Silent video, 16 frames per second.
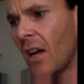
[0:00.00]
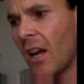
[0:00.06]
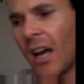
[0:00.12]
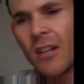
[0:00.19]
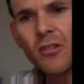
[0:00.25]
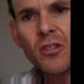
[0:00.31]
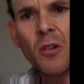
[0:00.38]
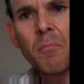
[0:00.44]

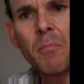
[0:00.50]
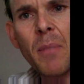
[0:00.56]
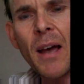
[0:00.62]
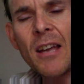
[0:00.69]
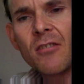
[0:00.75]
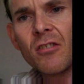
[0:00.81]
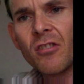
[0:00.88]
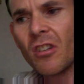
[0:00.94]
and some
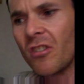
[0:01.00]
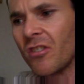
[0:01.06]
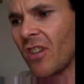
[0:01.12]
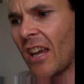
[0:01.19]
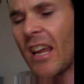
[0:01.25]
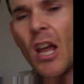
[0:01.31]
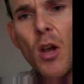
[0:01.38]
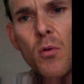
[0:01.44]
pages that
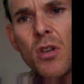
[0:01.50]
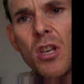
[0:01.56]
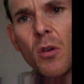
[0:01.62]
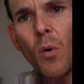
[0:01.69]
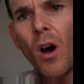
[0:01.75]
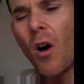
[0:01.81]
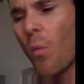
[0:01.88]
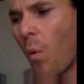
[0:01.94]
say who
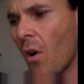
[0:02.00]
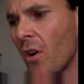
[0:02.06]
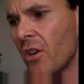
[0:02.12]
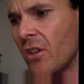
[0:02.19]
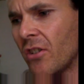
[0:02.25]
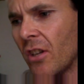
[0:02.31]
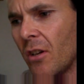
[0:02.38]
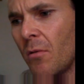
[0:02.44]
you are, what
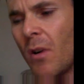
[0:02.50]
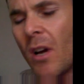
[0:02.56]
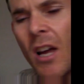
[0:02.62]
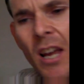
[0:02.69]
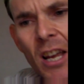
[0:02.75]
you do,